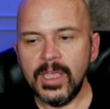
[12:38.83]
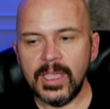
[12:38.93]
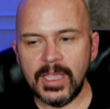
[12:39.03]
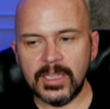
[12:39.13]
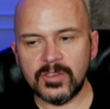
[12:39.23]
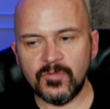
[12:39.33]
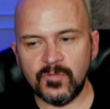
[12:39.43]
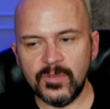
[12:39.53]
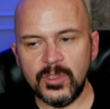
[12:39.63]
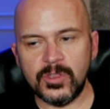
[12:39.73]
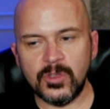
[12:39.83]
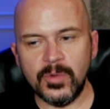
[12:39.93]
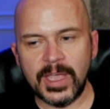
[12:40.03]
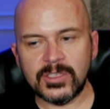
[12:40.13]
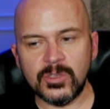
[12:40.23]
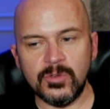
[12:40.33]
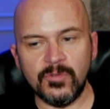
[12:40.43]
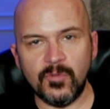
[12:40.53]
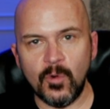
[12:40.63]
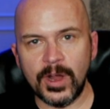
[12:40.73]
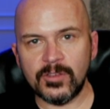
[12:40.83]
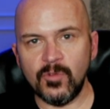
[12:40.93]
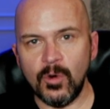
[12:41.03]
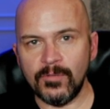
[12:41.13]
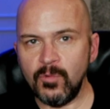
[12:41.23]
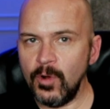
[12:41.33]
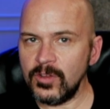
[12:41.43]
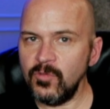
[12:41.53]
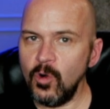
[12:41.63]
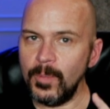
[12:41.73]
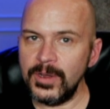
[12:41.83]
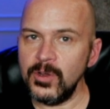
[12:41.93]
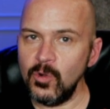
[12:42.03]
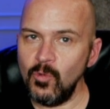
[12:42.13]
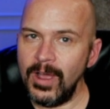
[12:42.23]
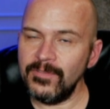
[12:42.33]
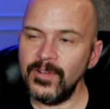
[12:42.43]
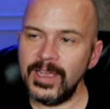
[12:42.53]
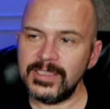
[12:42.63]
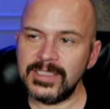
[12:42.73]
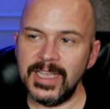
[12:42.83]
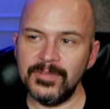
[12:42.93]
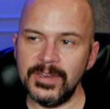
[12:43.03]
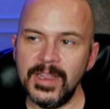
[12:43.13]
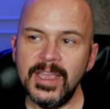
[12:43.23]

It's 2x2, 4x4, and 4x4, but no Wi-Fi 7.